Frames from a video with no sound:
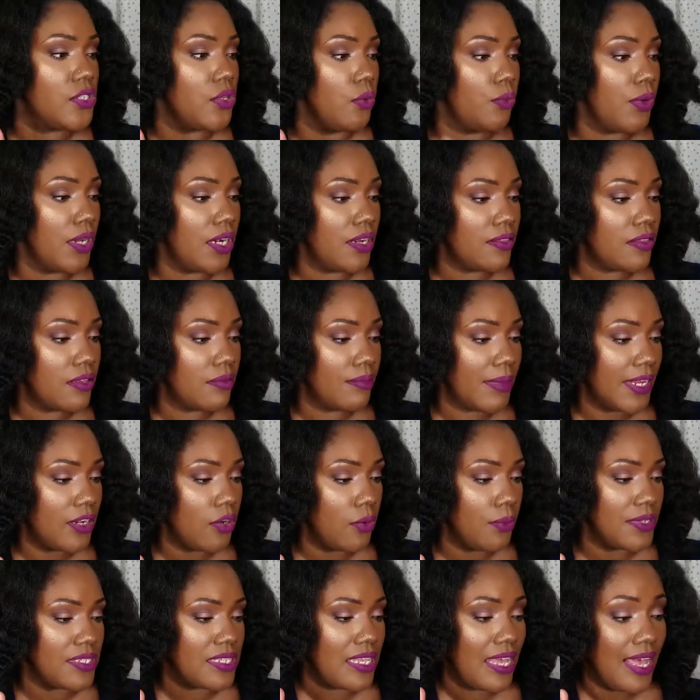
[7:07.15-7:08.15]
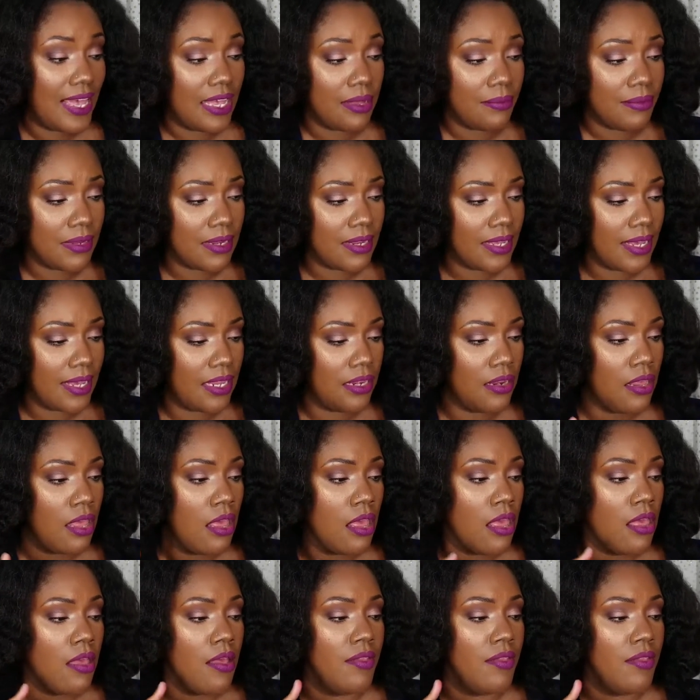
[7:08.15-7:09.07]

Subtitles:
So one of them I know was Eggplant,